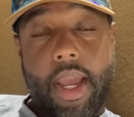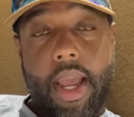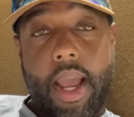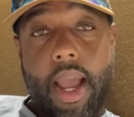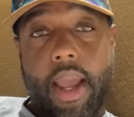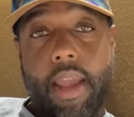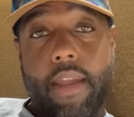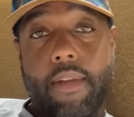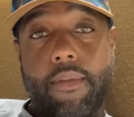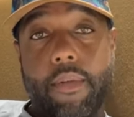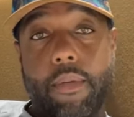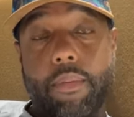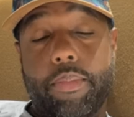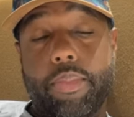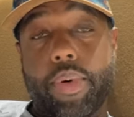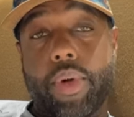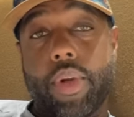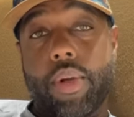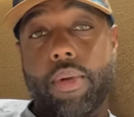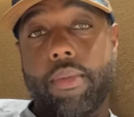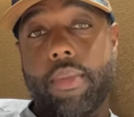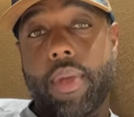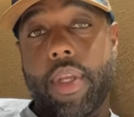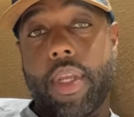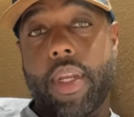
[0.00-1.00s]
I even put
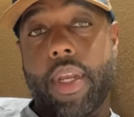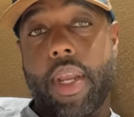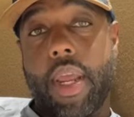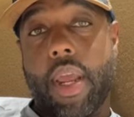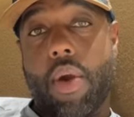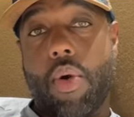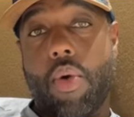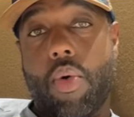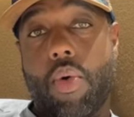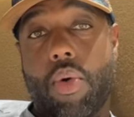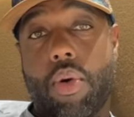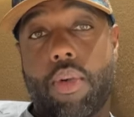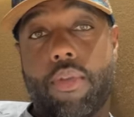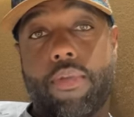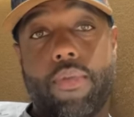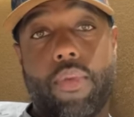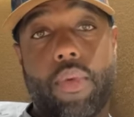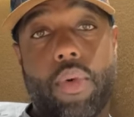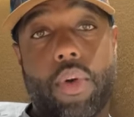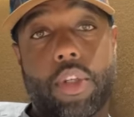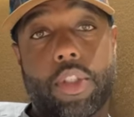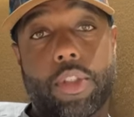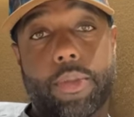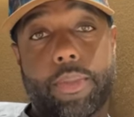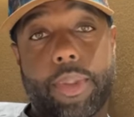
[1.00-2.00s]
them in that order
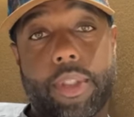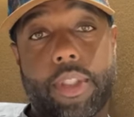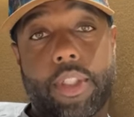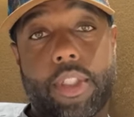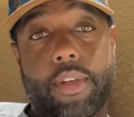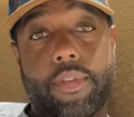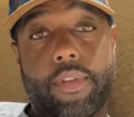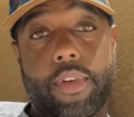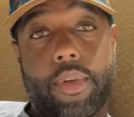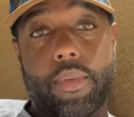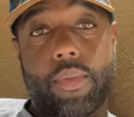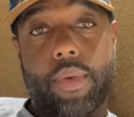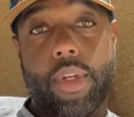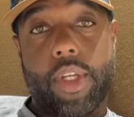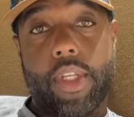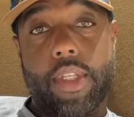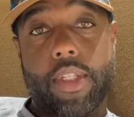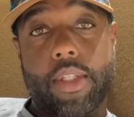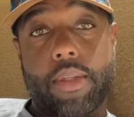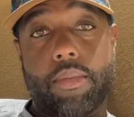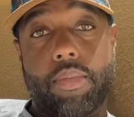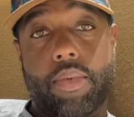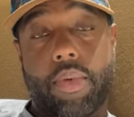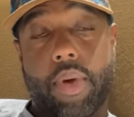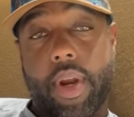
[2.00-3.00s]
for a specific
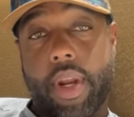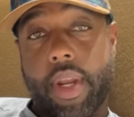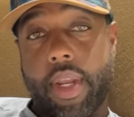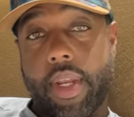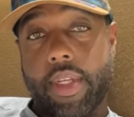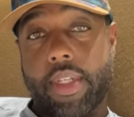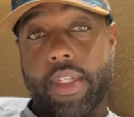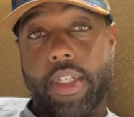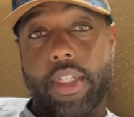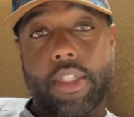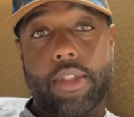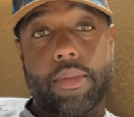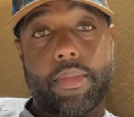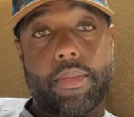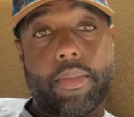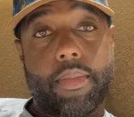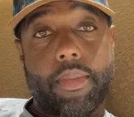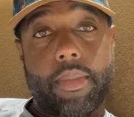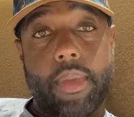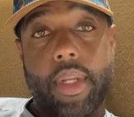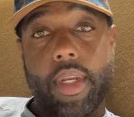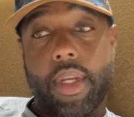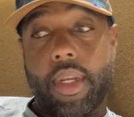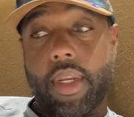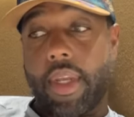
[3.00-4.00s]
reason. Brain just
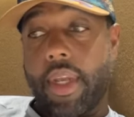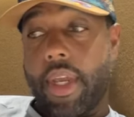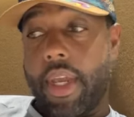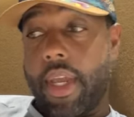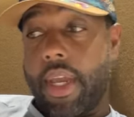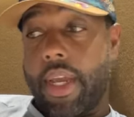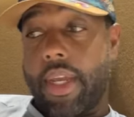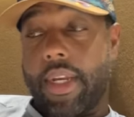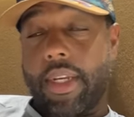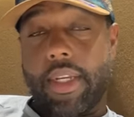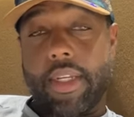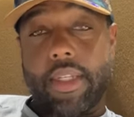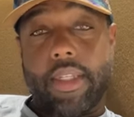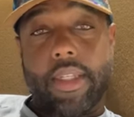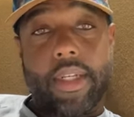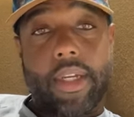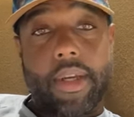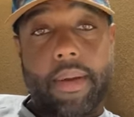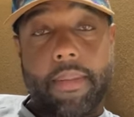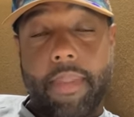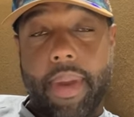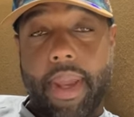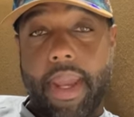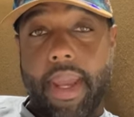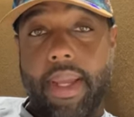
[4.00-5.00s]
meaning this the
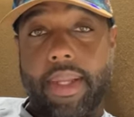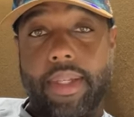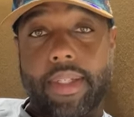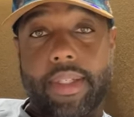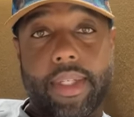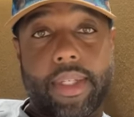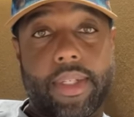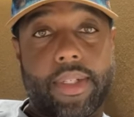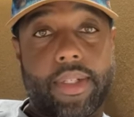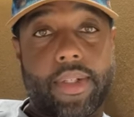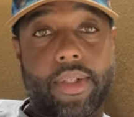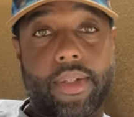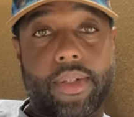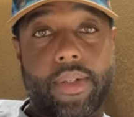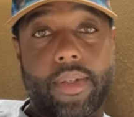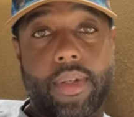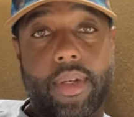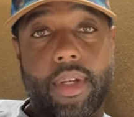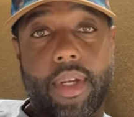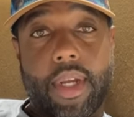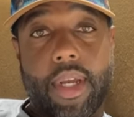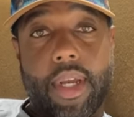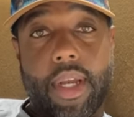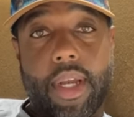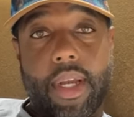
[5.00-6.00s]
command center.
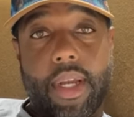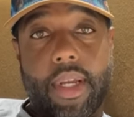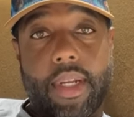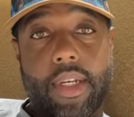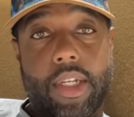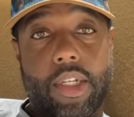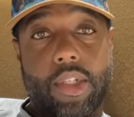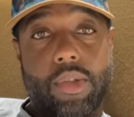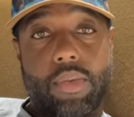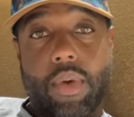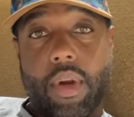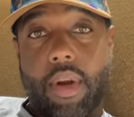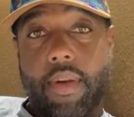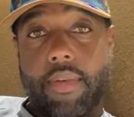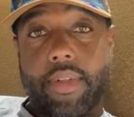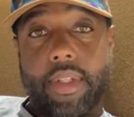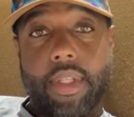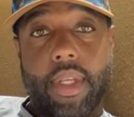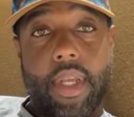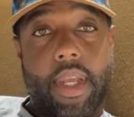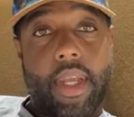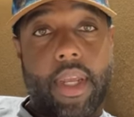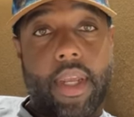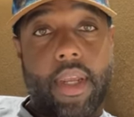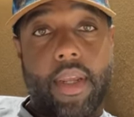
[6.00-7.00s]
This where
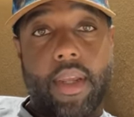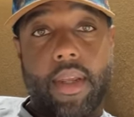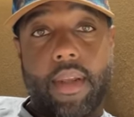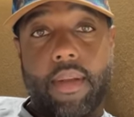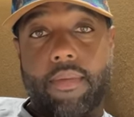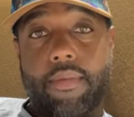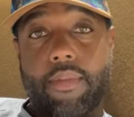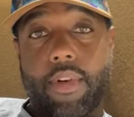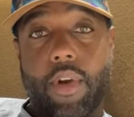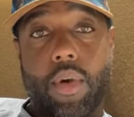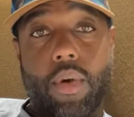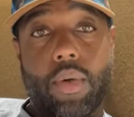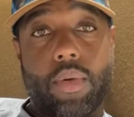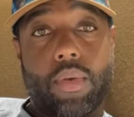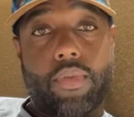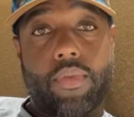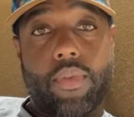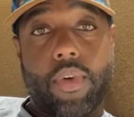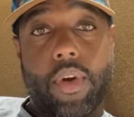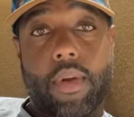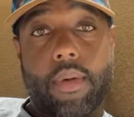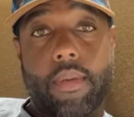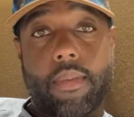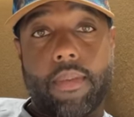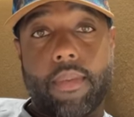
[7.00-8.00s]
everything flows
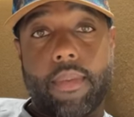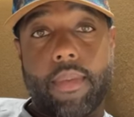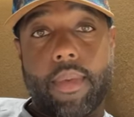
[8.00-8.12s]
from.